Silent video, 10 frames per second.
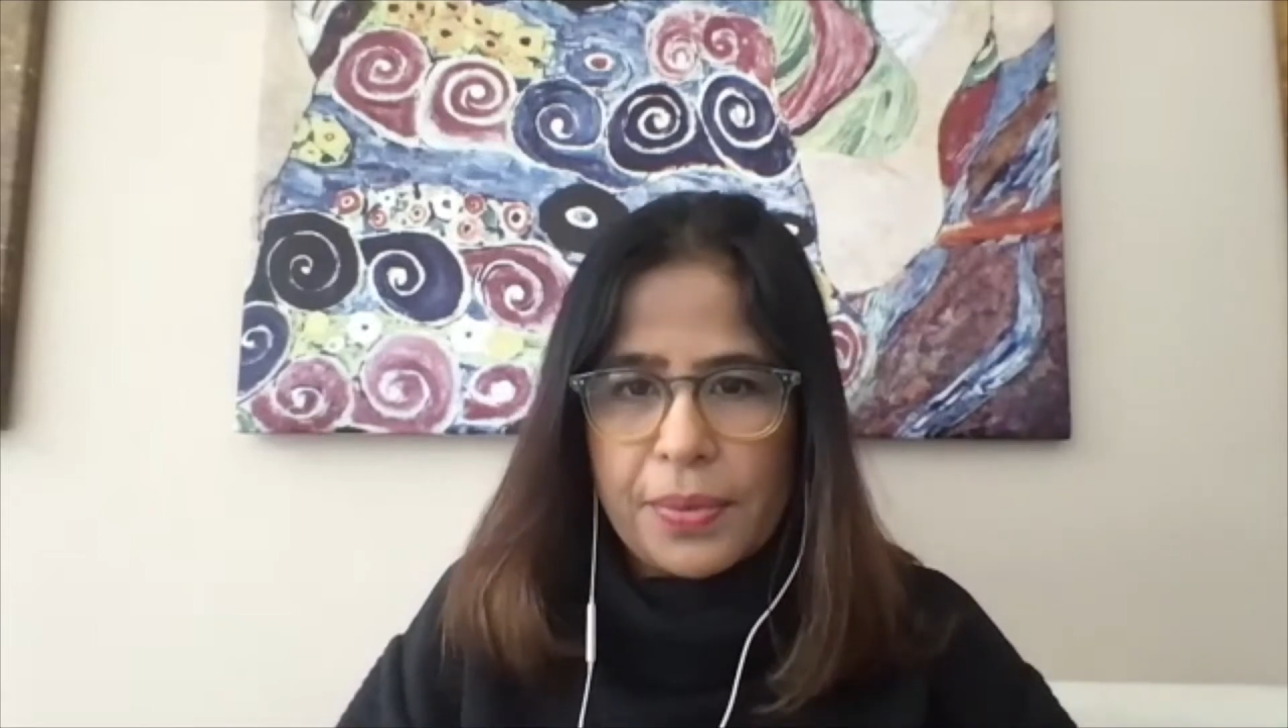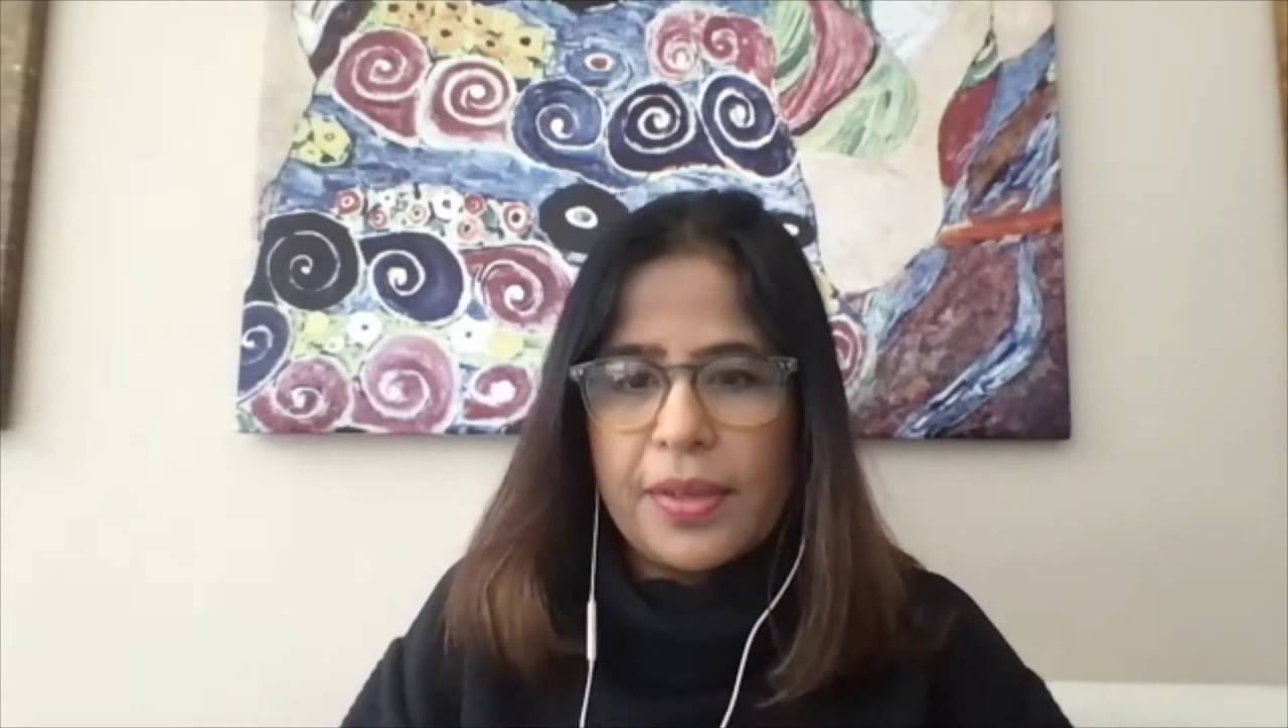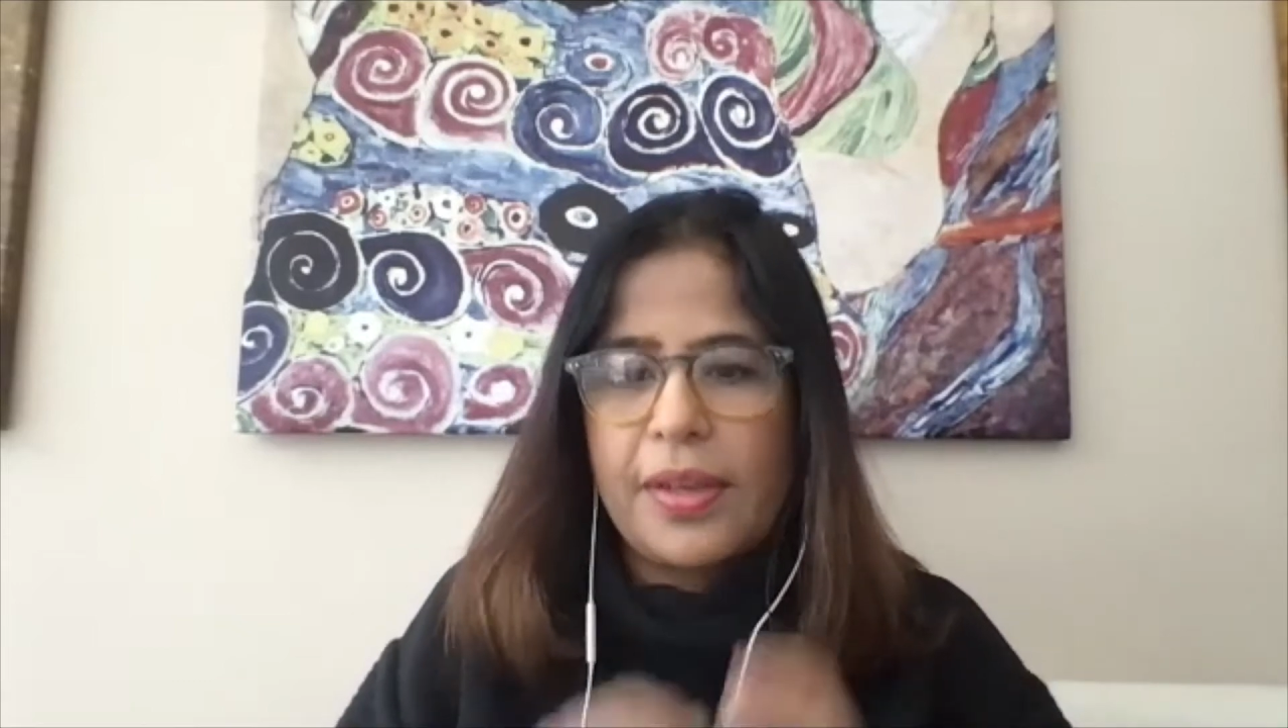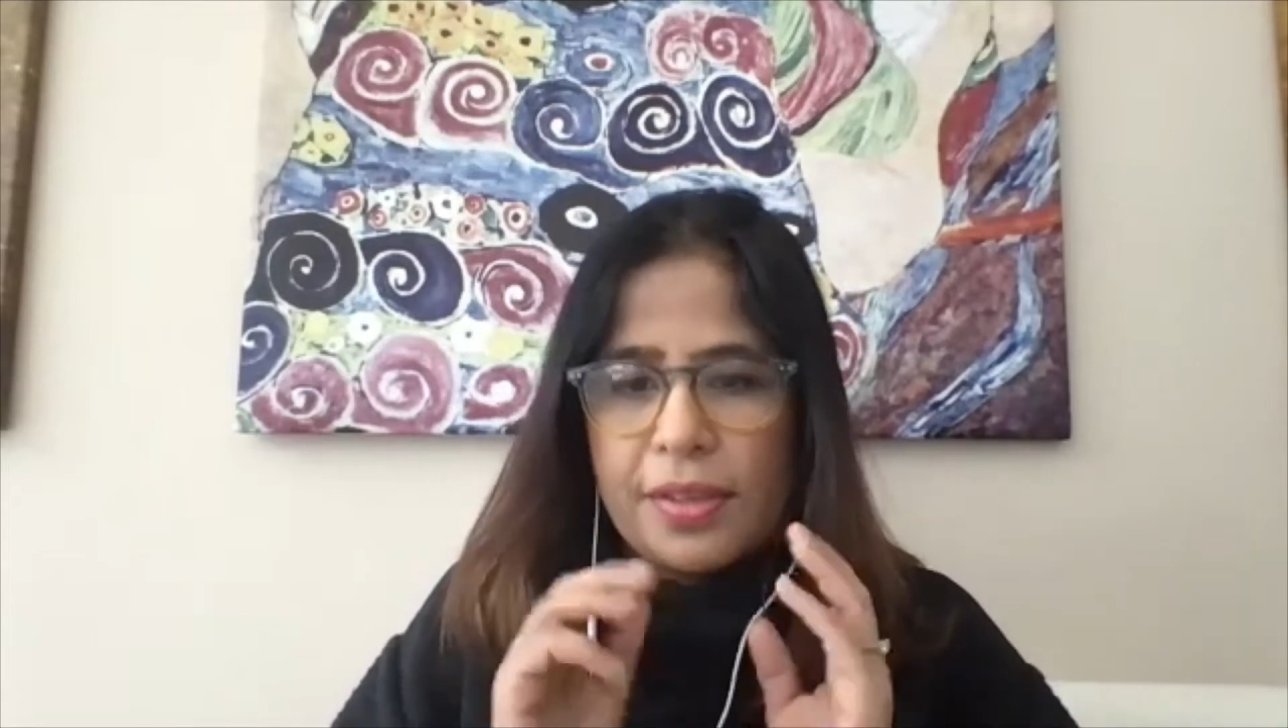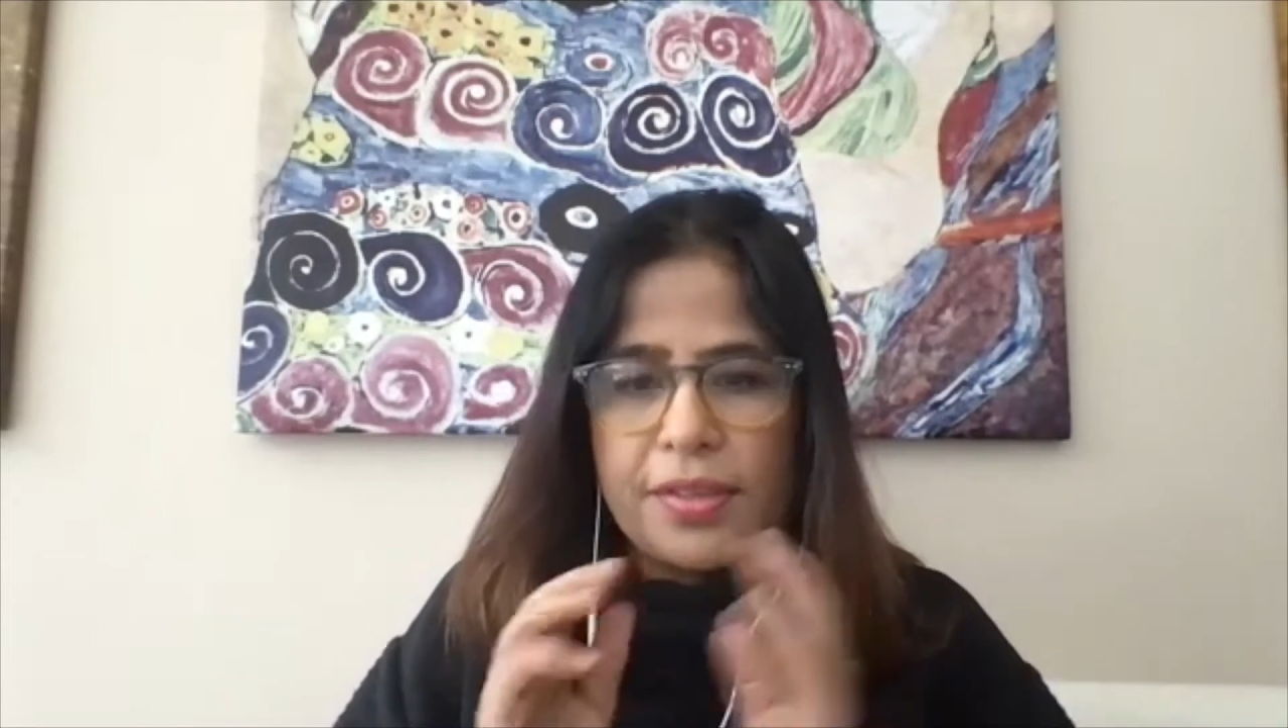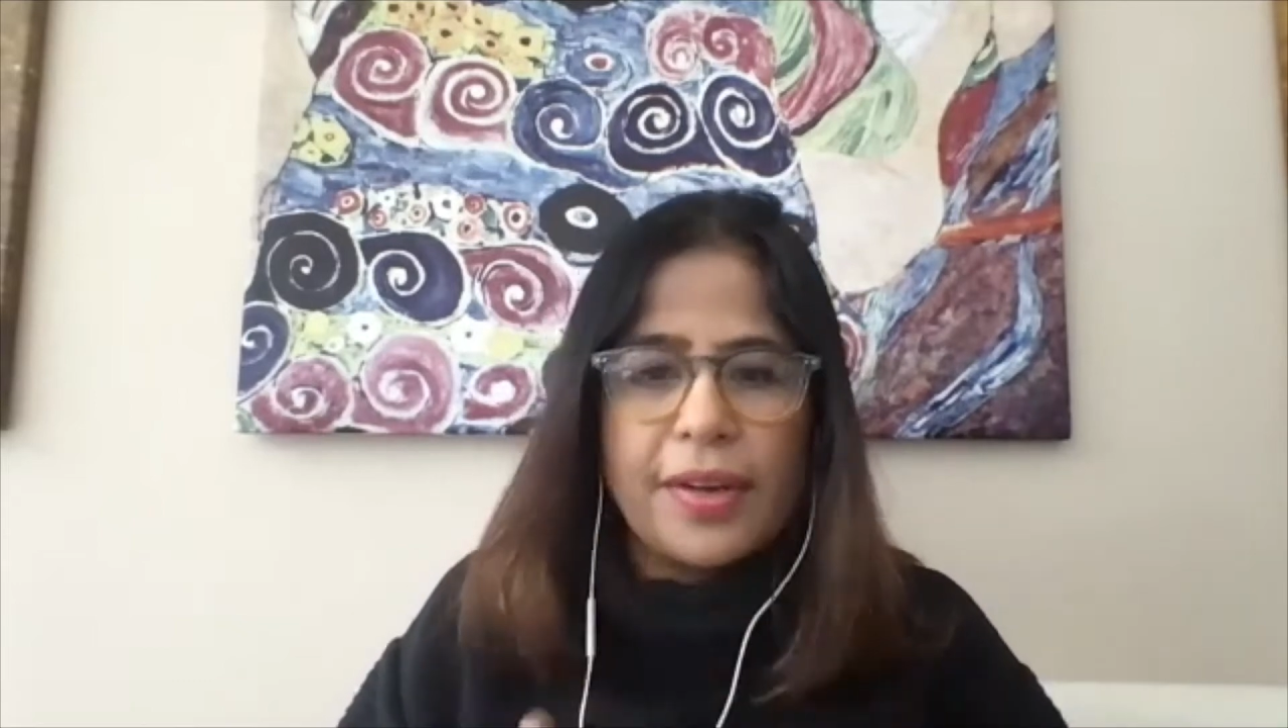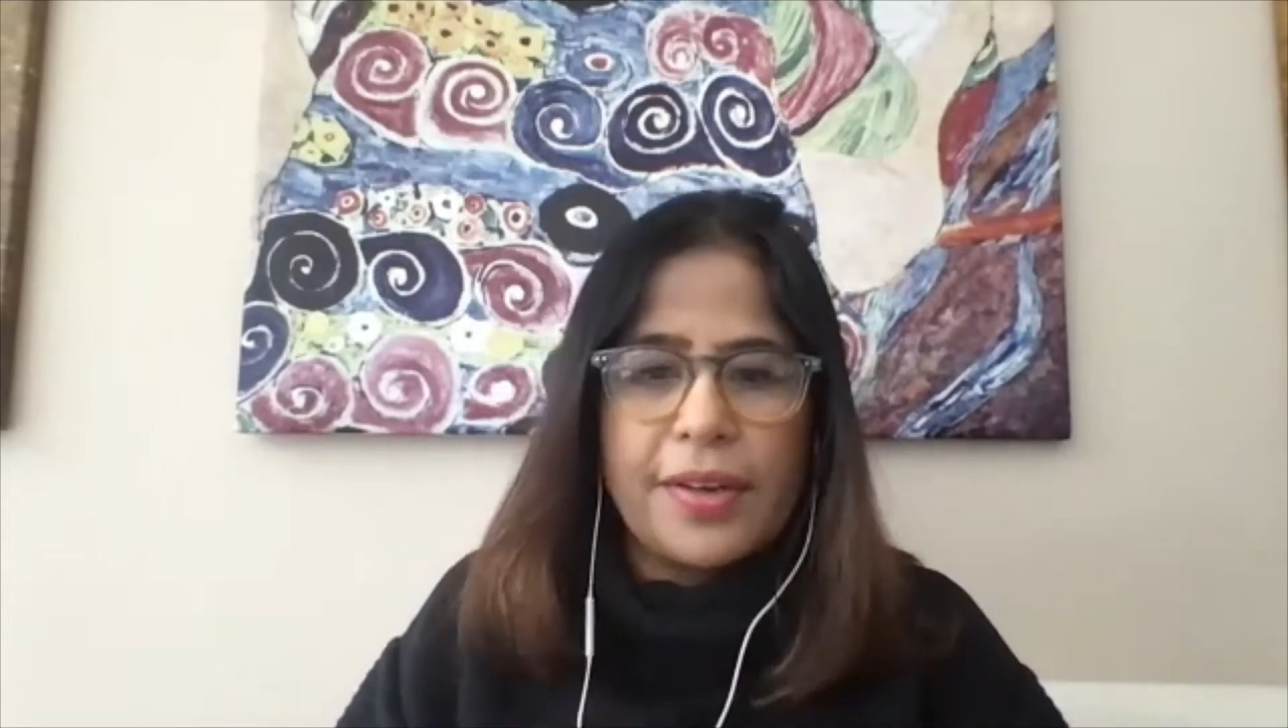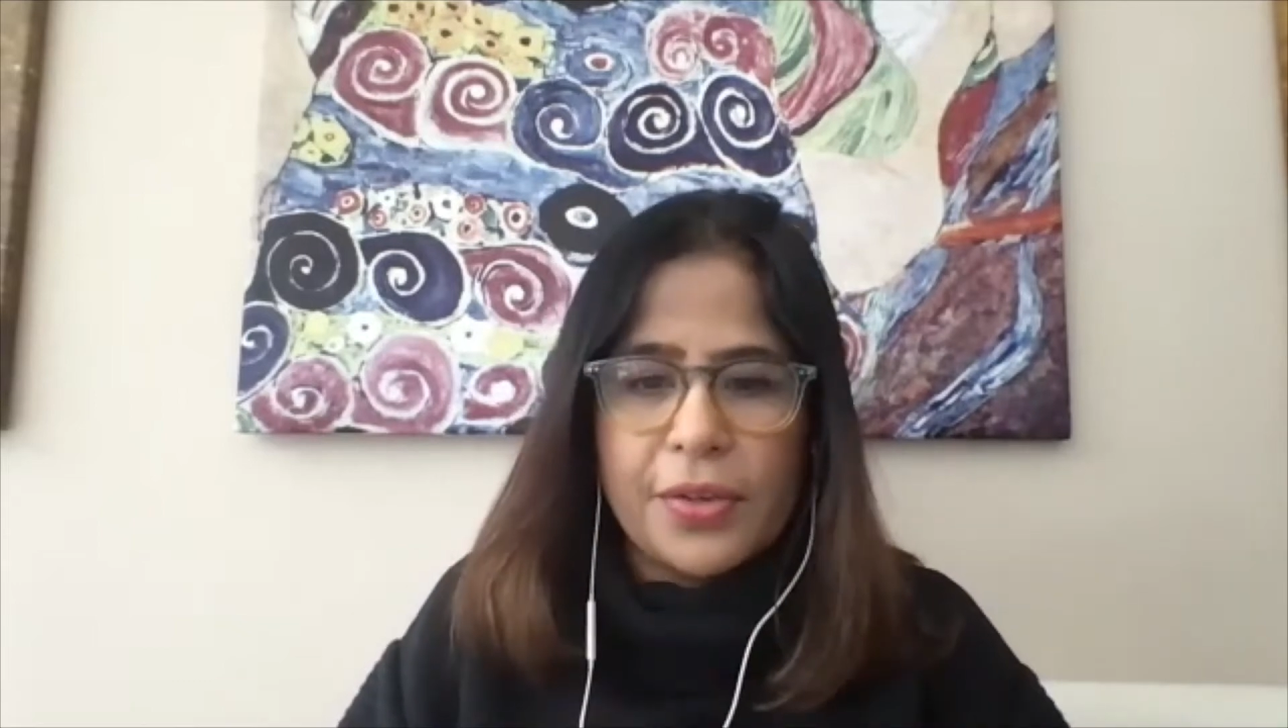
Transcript: and then decided